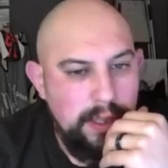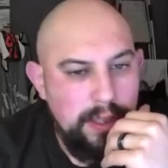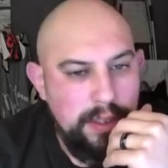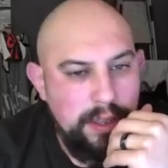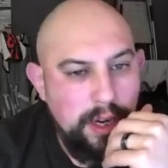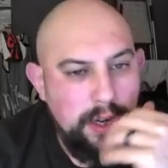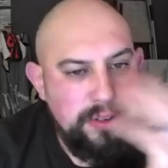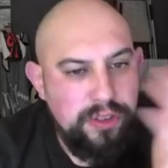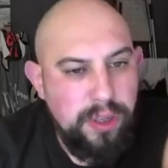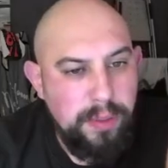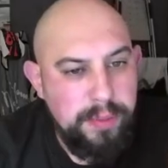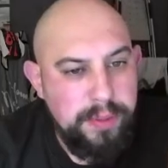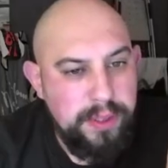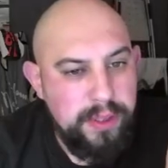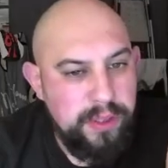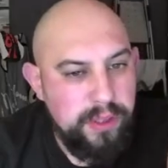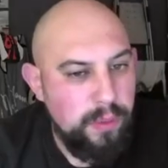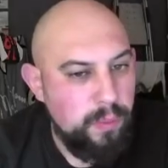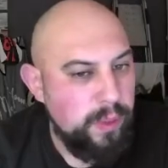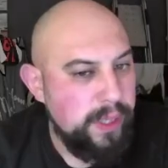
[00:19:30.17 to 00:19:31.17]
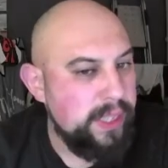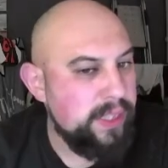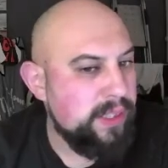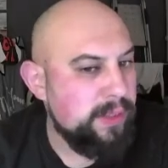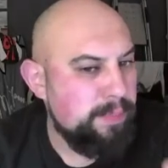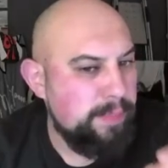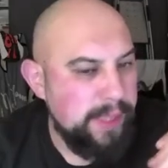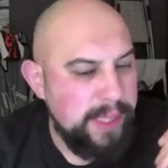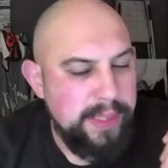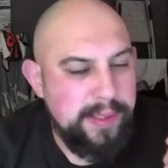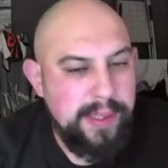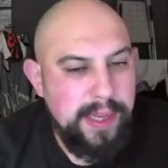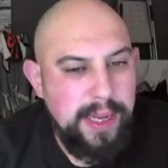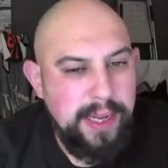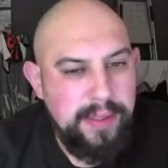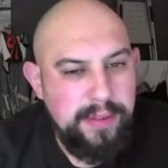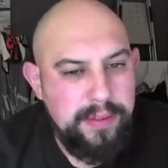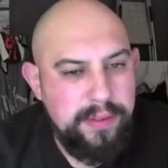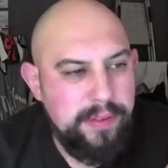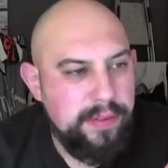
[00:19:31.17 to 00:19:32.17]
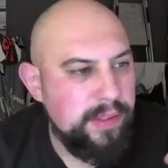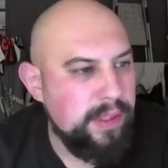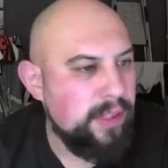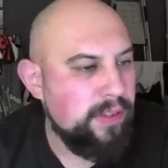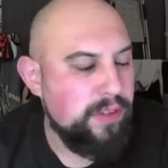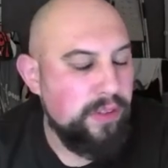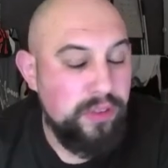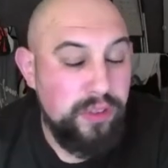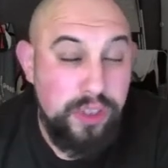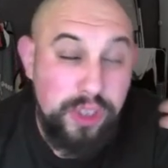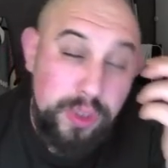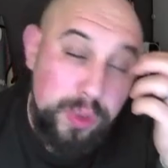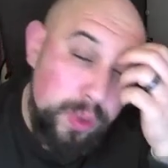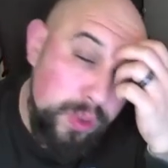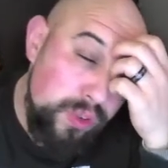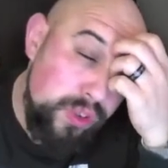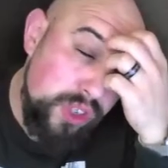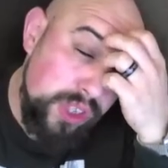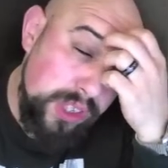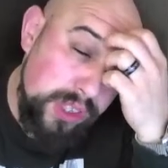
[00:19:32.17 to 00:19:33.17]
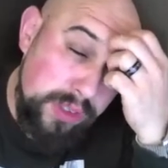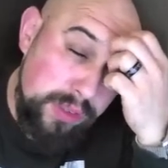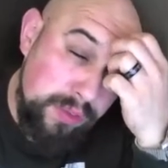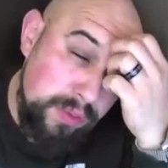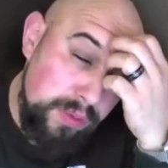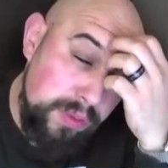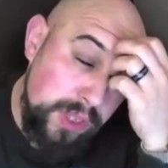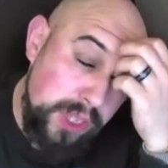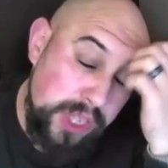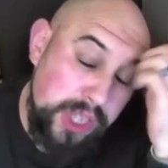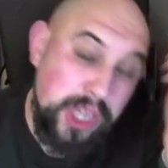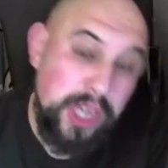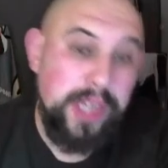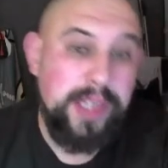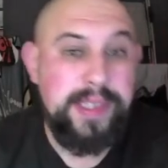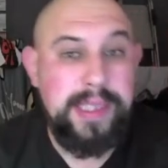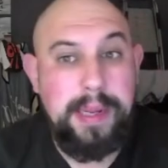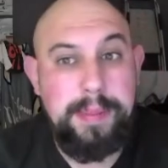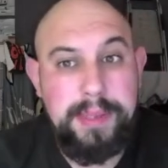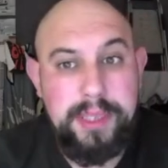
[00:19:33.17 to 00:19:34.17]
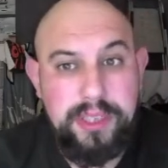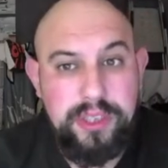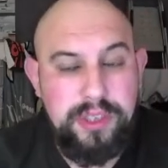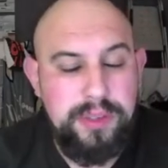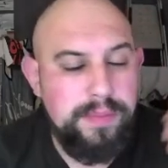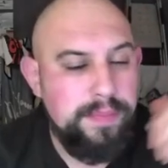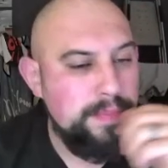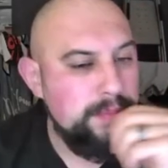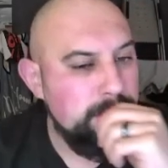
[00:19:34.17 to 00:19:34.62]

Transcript: Garchomp, when it's been attacked, so it's got 230 damage.